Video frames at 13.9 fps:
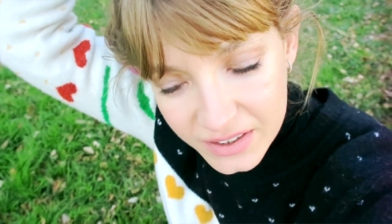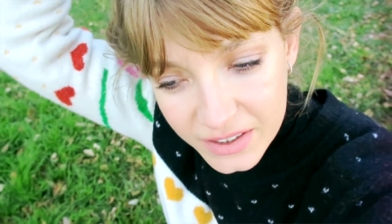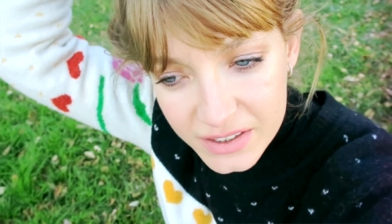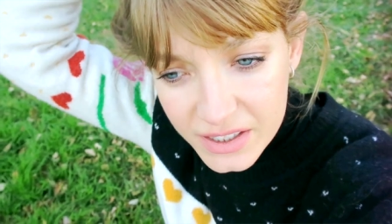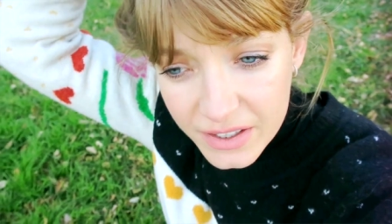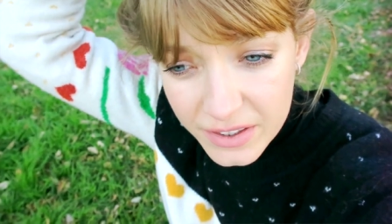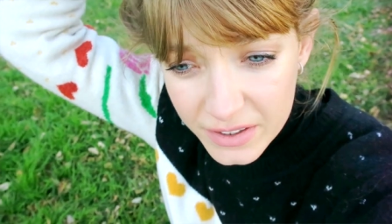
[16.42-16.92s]

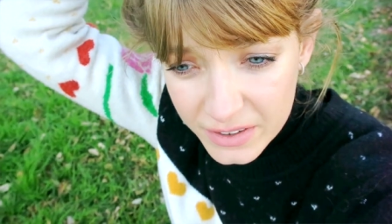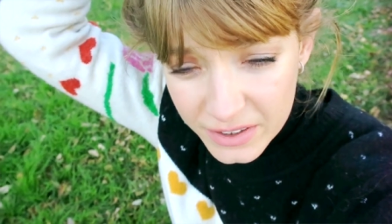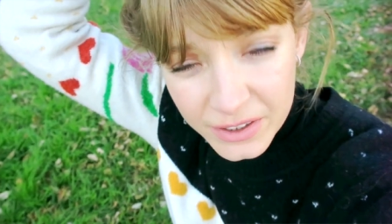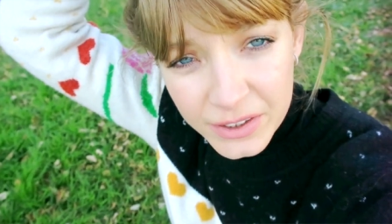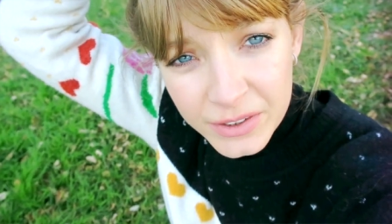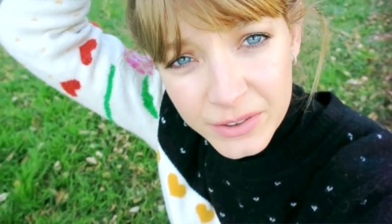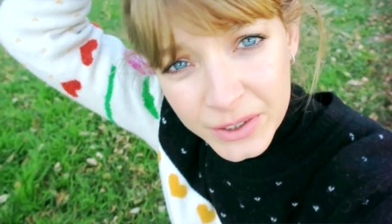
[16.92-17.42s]
because I thought, you
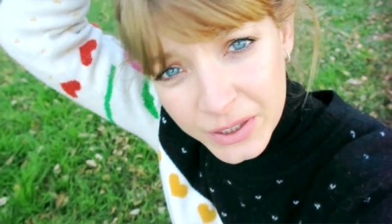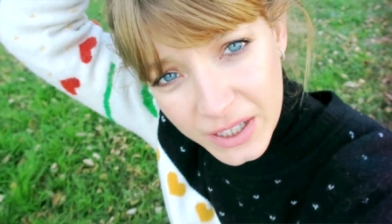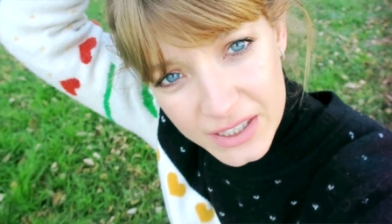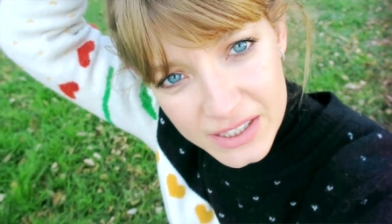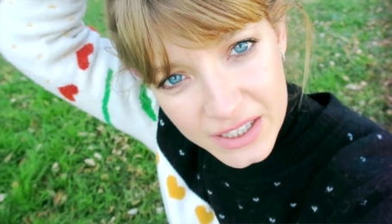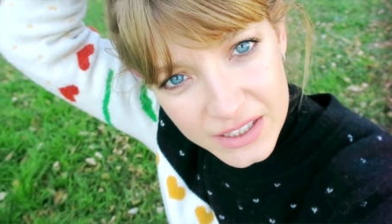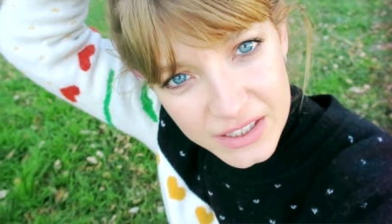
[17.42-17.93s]
know, you
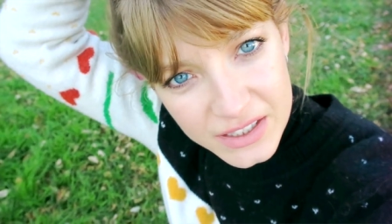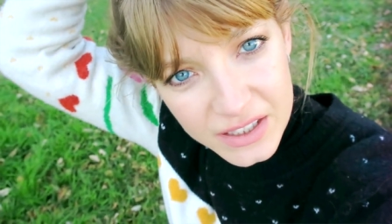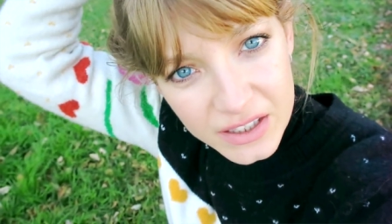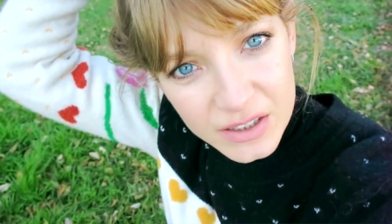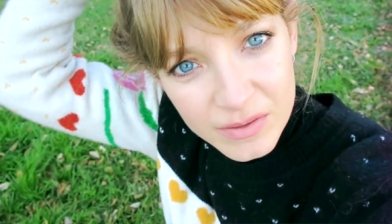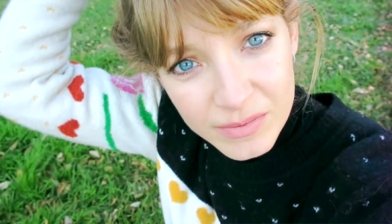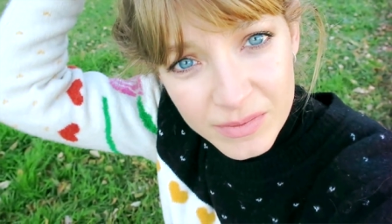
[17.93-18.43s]
guys like to
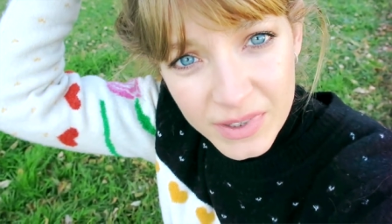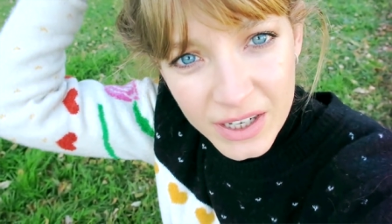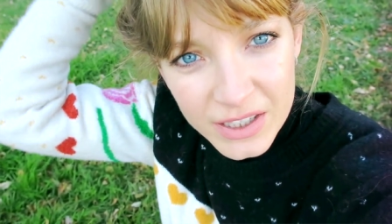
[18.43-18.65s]
see them.